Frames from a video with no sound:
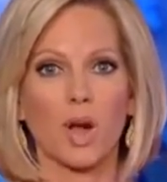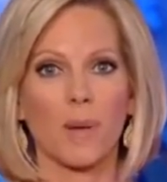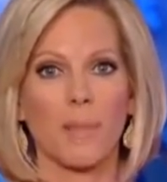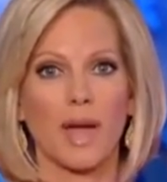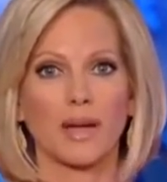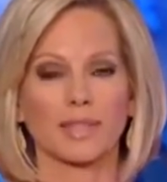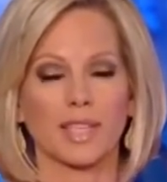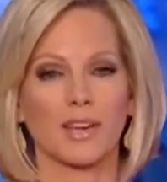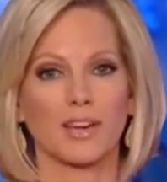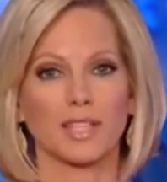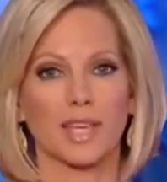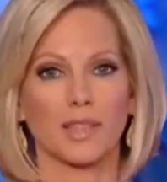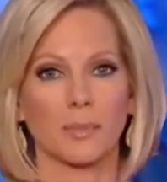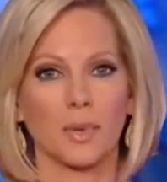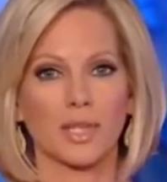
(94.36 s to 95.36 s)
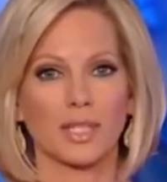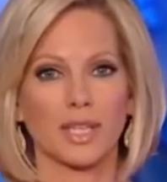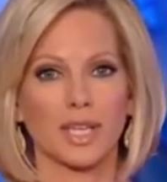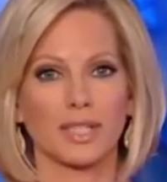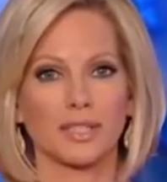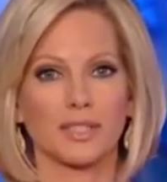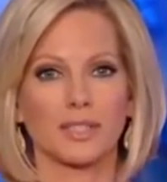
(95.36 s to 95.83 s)
about tearing down the
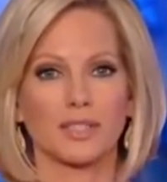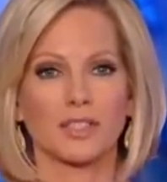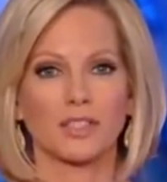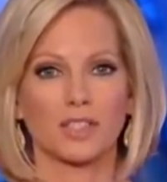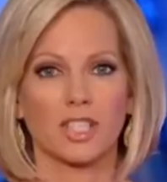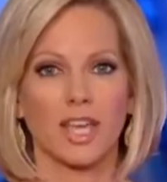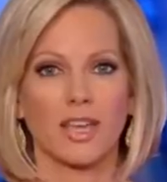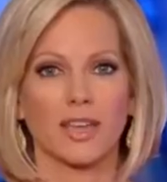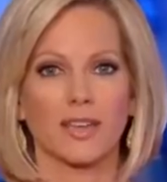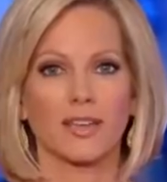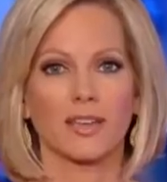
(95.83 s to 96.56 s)
president. Your take?